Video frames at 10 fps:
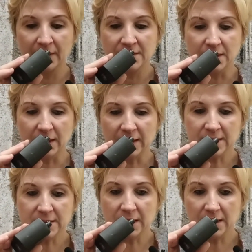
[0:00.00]
So again,
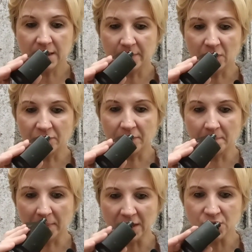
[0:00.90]
it's a little bit of a
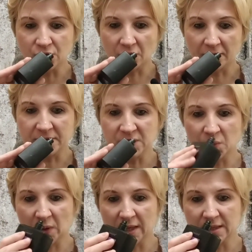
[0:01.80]
mixture of
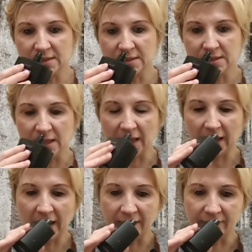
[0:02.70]
sweets
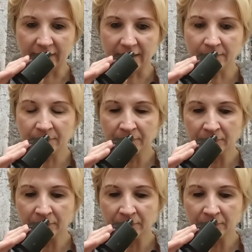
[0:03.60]
and heavy.